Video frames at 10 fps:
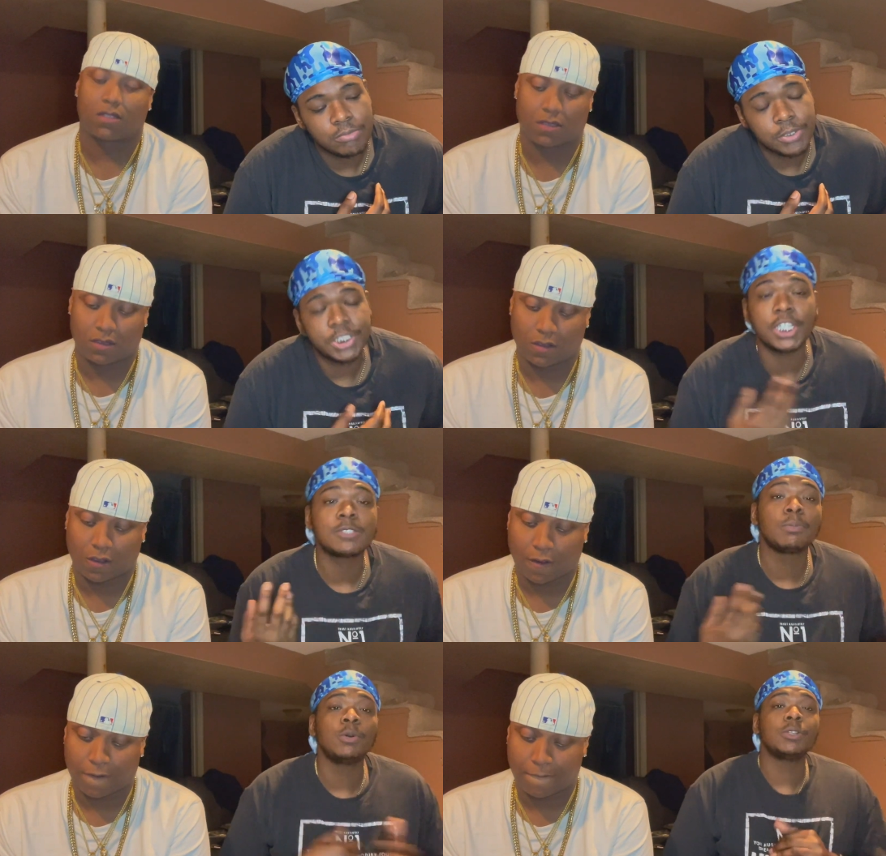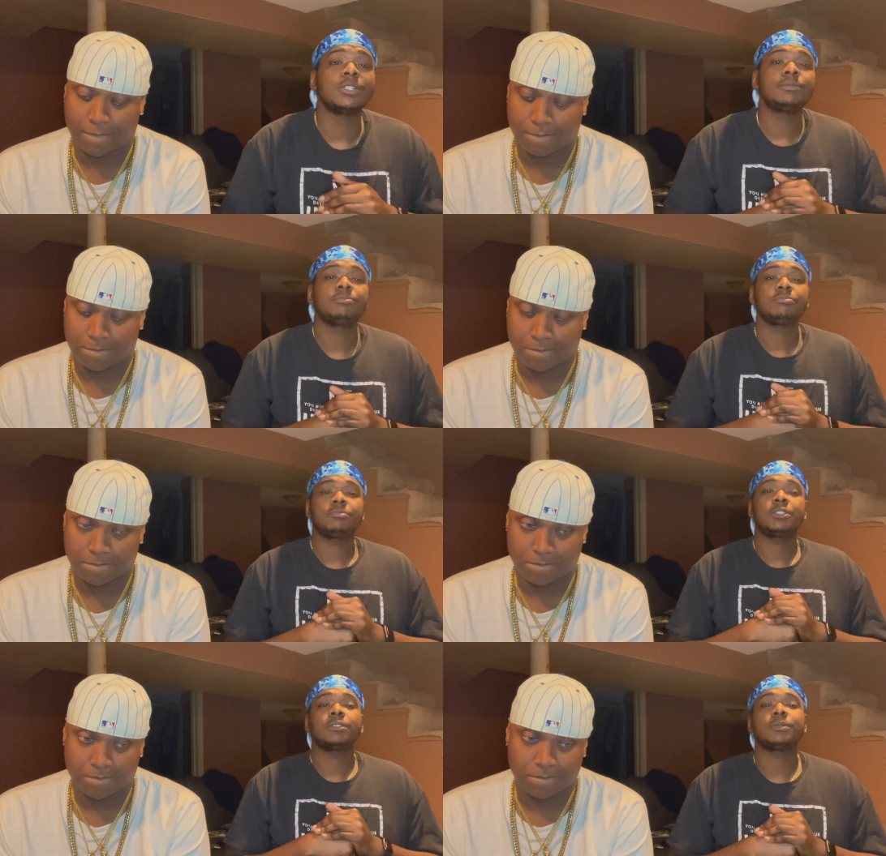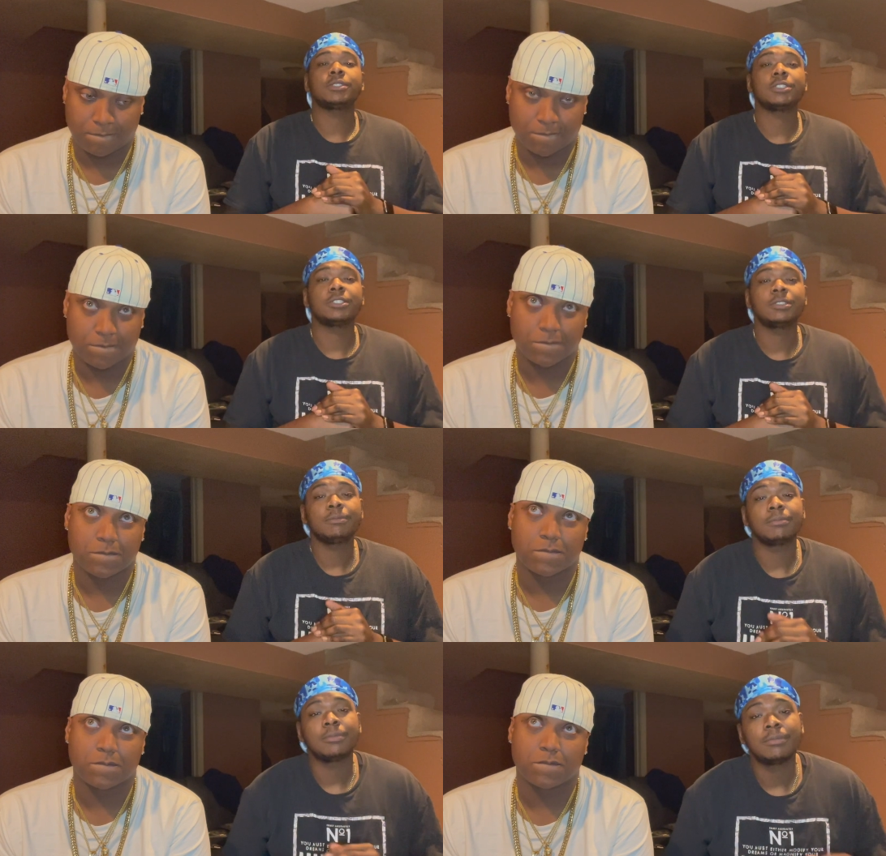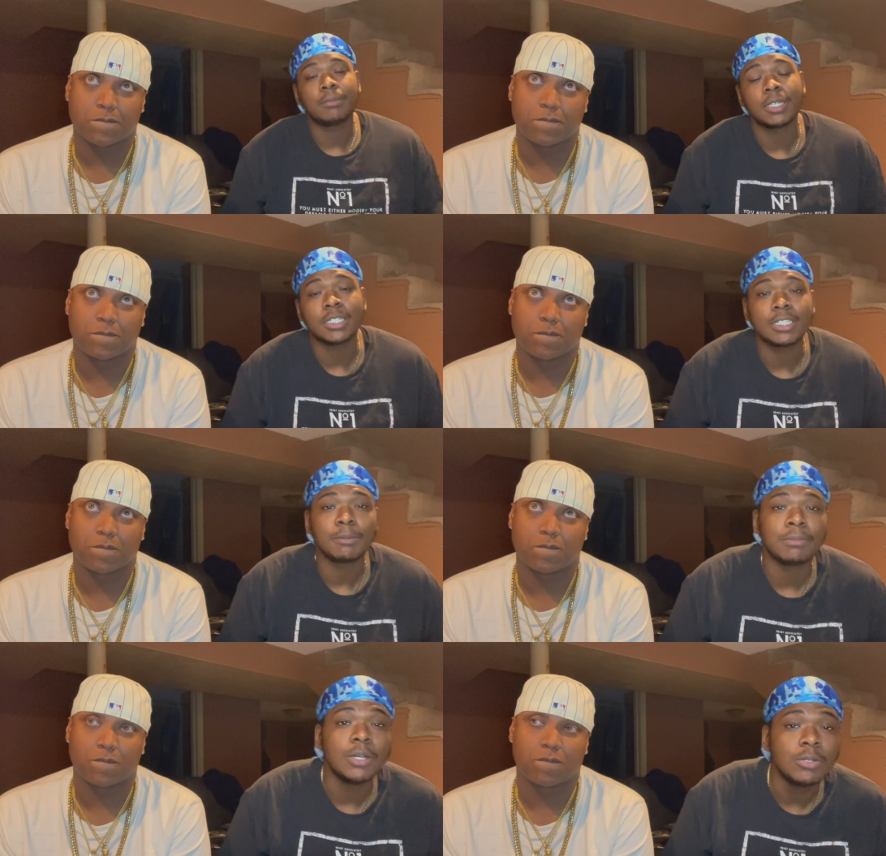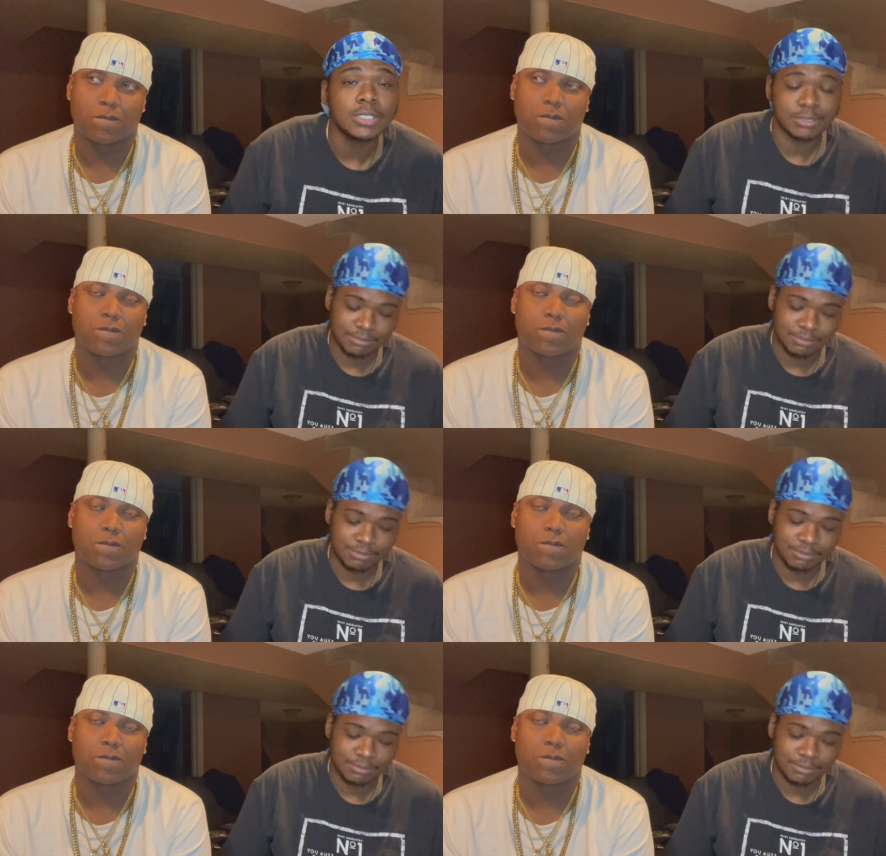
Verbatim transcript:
Speaker 1: Just Buddha, you know what I'm saying? My nigga Buddha.